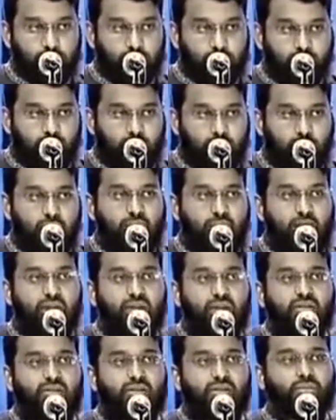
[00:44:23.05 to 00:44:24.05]
And that
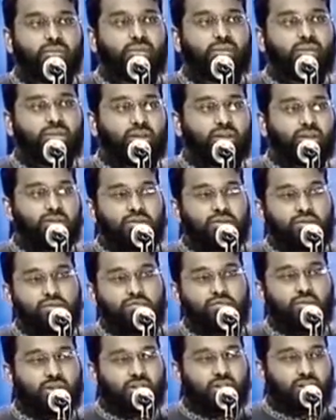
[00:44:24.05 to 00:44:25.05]
is something that is
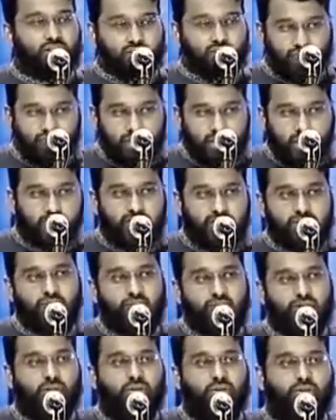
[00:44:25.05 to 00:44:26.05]
really a very
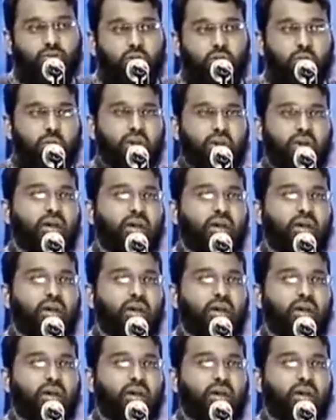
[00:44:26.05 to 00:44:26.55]
detailed topic.